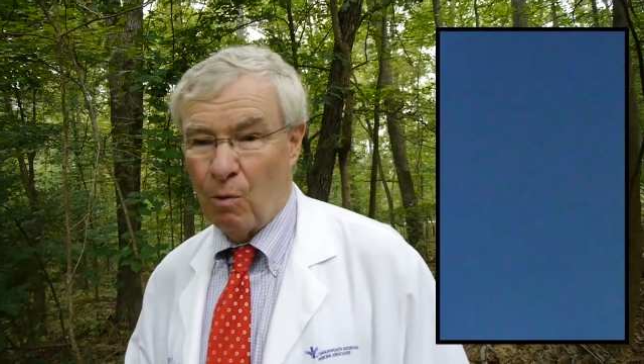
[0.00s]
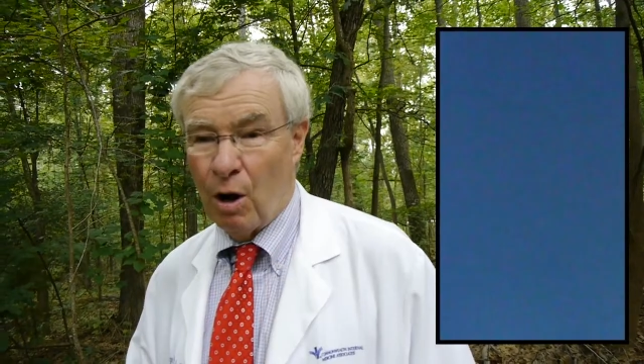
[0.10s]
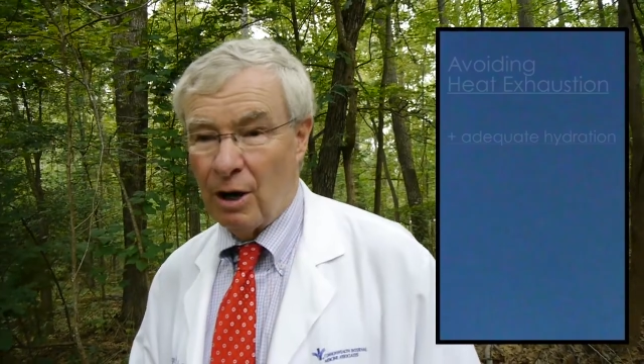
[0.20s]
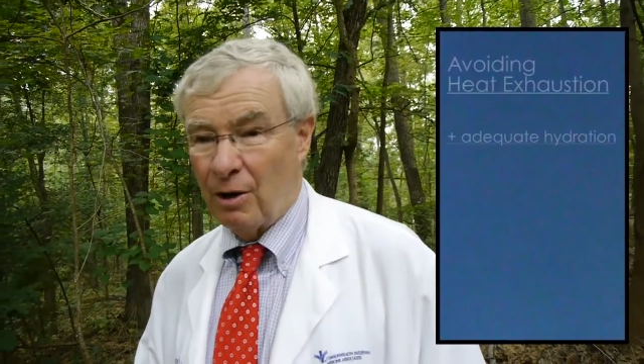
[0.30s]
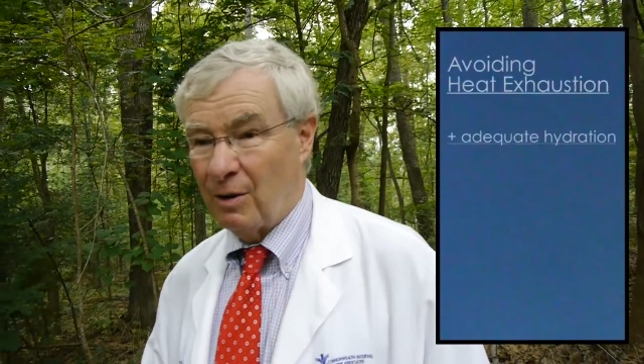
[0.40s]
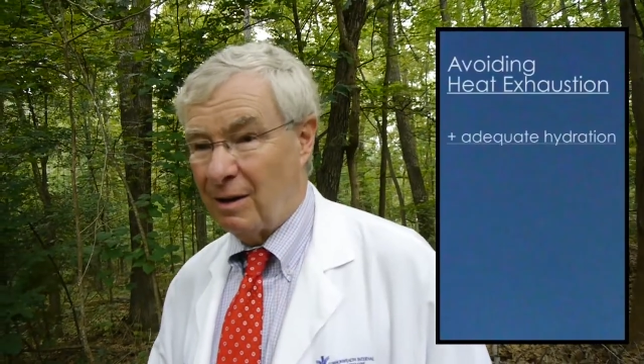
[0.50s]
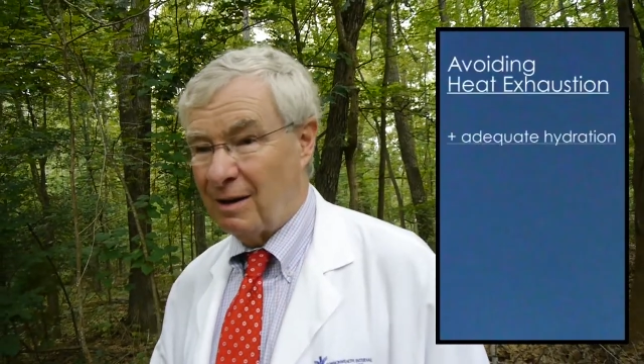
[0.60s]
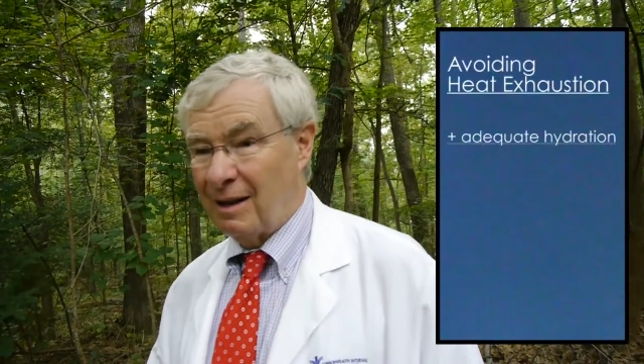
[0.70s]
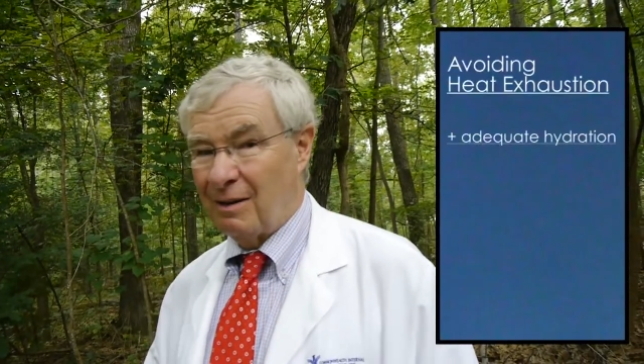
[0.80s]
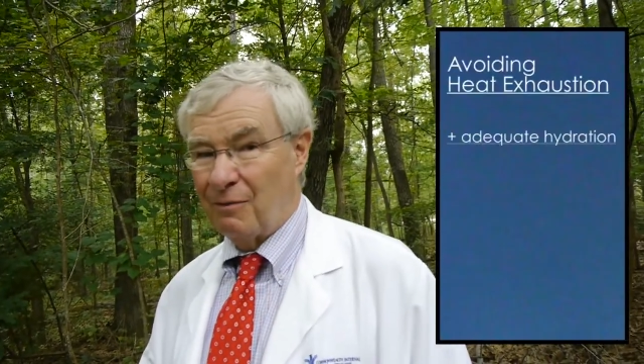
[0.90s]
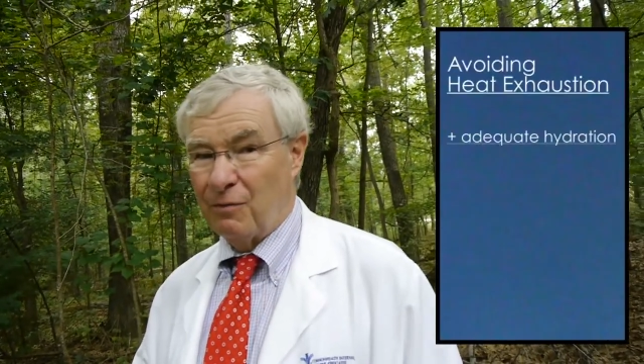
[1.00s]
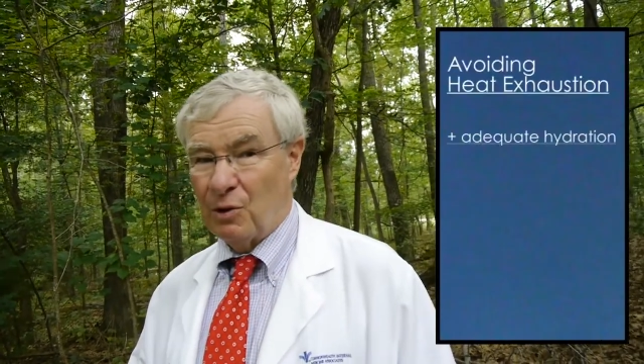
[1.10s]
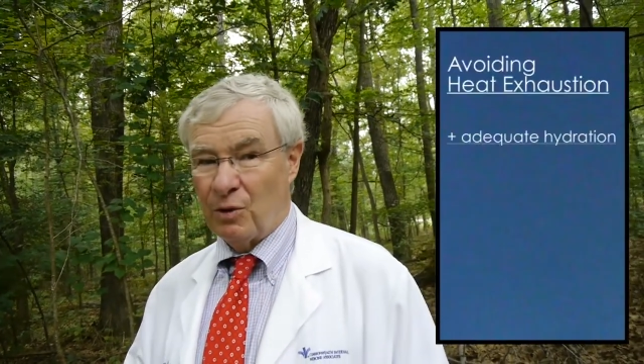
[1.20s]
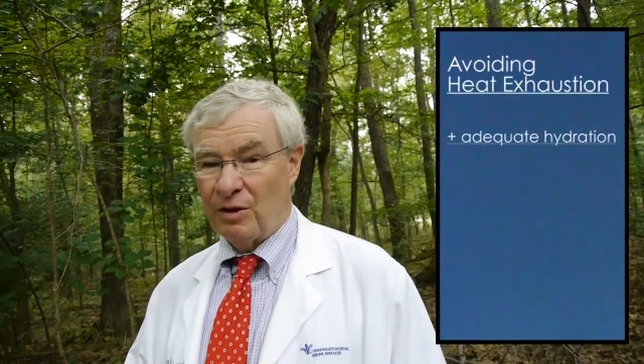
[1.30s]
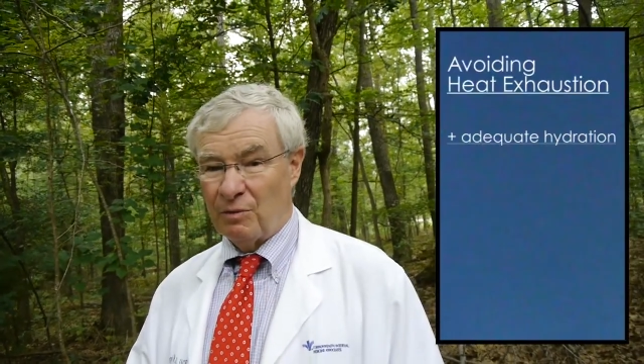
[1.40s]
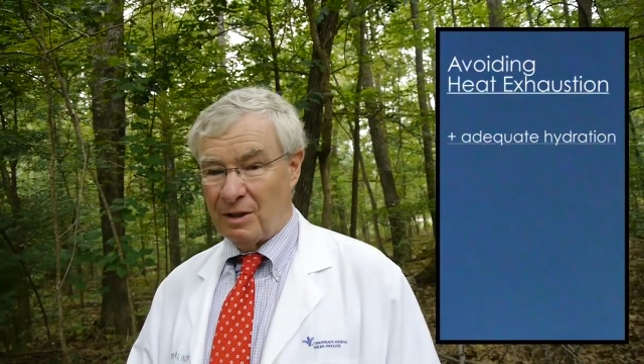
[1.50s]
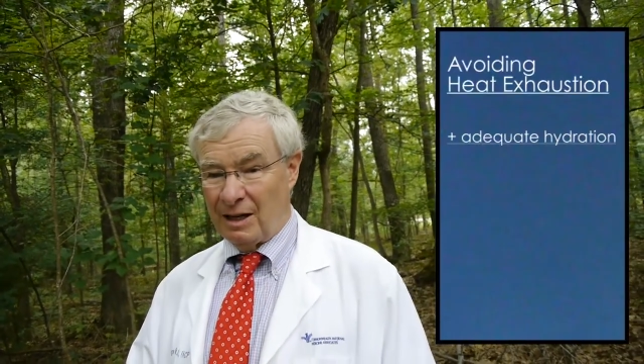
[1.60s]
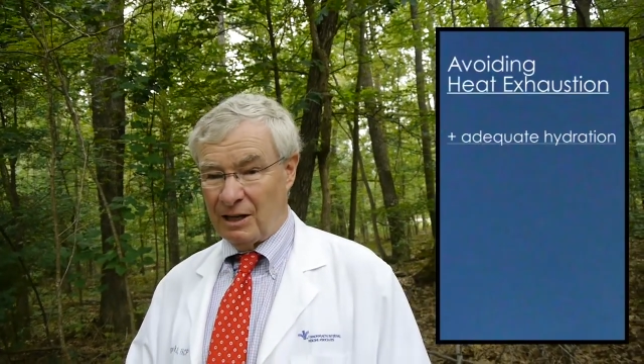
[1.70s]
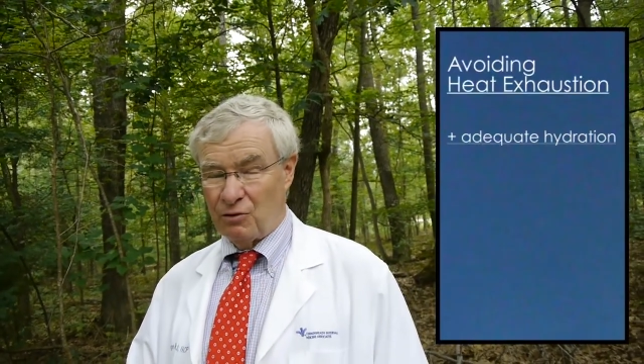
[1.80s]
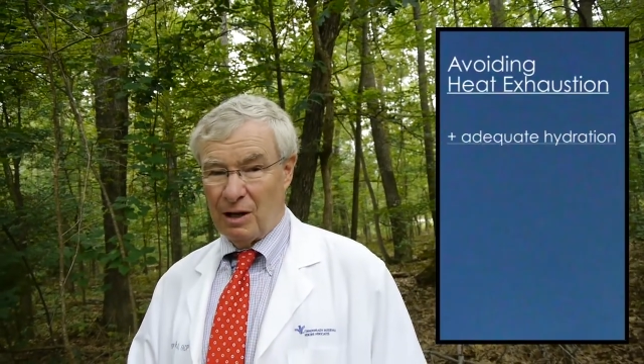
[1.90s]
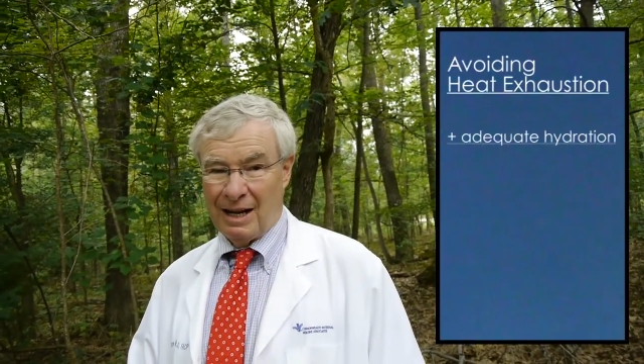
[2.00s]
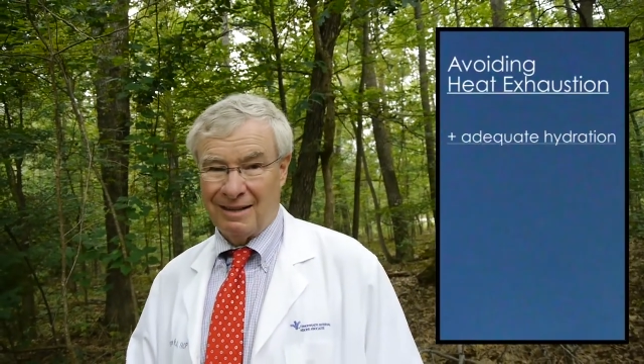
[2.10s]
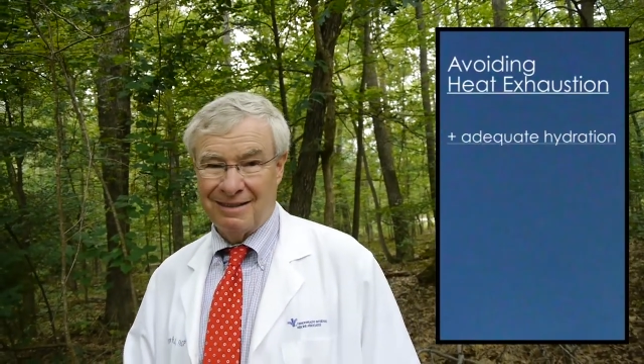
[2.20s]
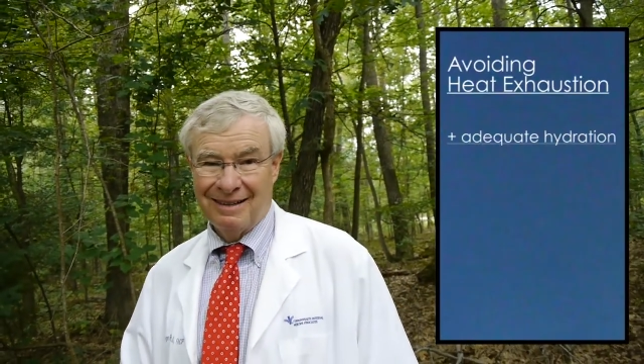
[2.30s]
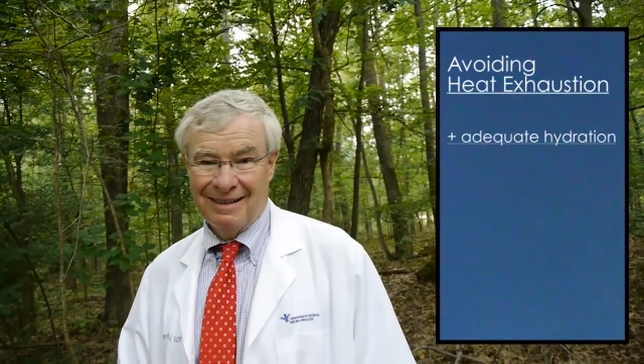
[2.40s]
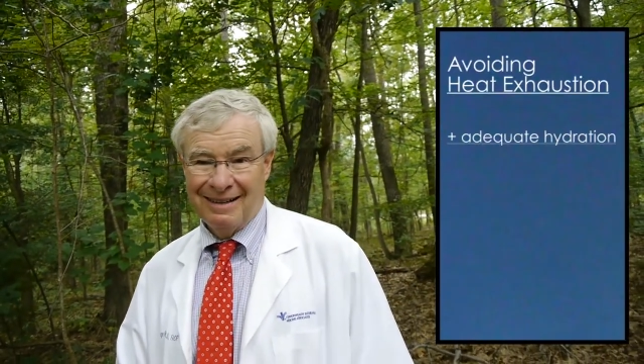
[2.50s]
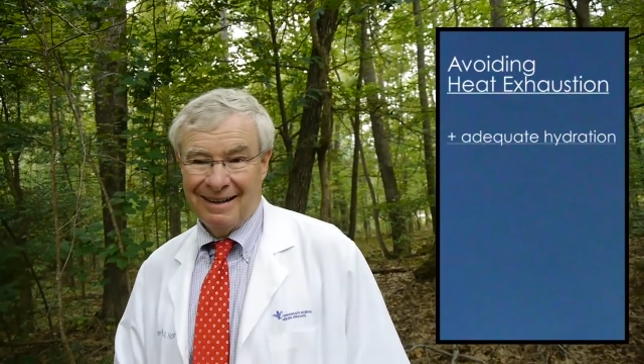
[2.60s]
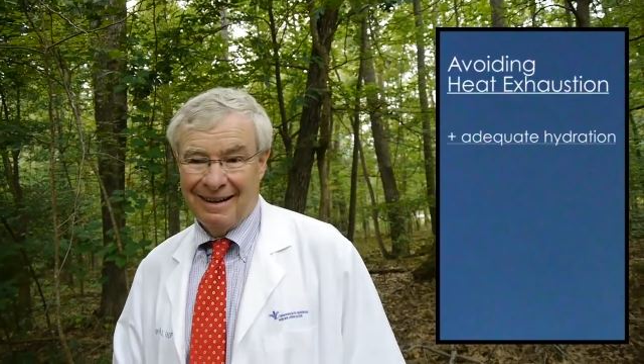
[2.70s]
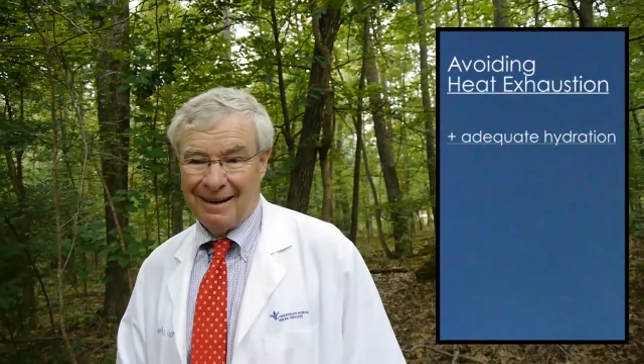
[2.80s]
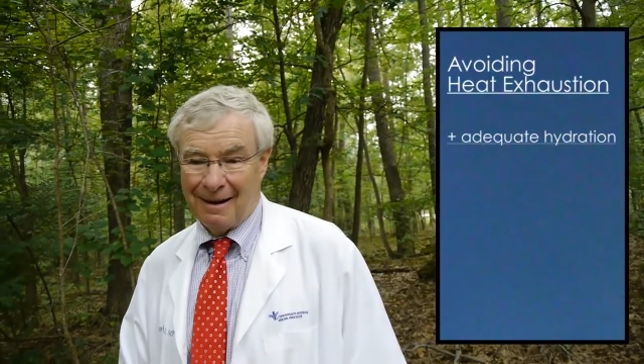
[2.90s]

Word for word: water and, and fluids with electrolytes,